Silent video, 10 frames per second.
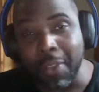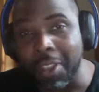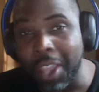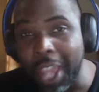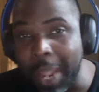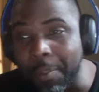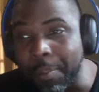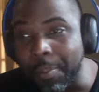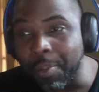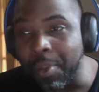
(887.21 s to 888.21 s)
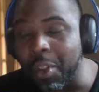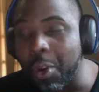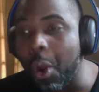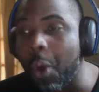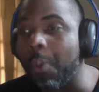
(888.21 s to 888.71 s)
game,
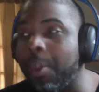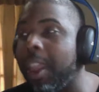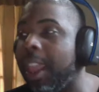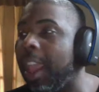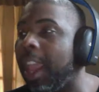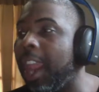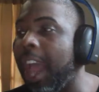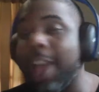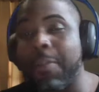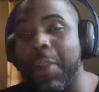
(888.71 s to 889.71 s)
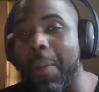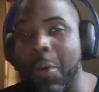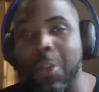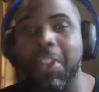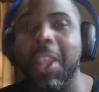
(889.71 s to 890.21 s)
and I have a lot more
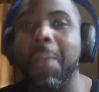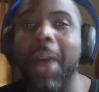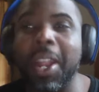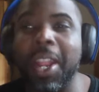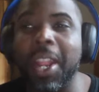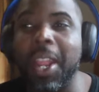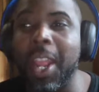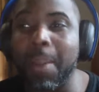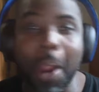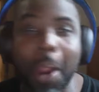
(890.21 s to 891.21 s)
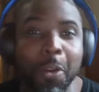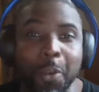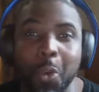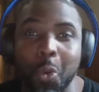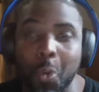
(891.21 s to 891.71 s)
to say about it in my
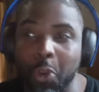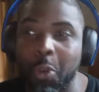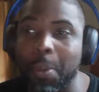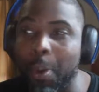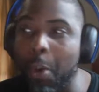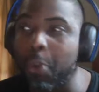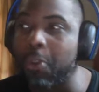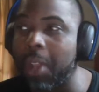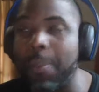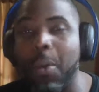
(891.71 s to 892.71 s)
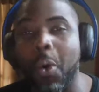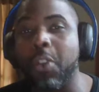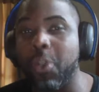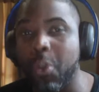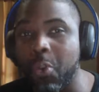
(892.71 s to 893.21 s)
review, which will be posted up on
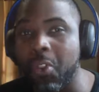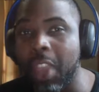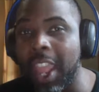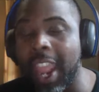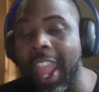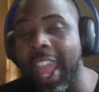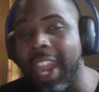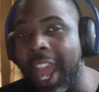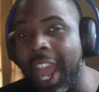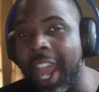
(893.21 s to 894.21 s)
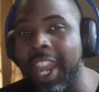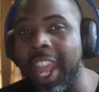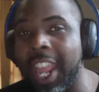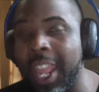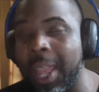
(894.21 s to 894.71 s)
Tuesday at 9
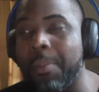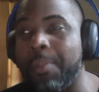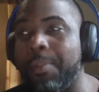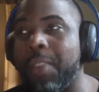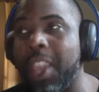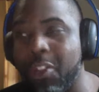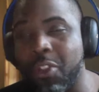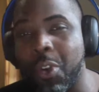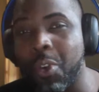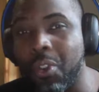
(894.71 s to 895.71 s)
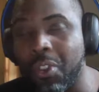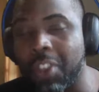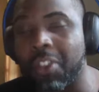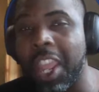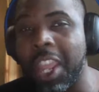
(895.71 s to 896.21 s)
a.m. Eastern,
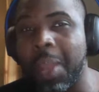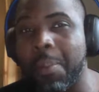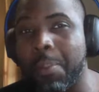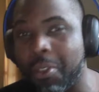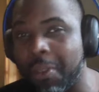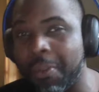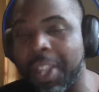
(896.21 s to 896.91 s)
6 a.m. Pacific.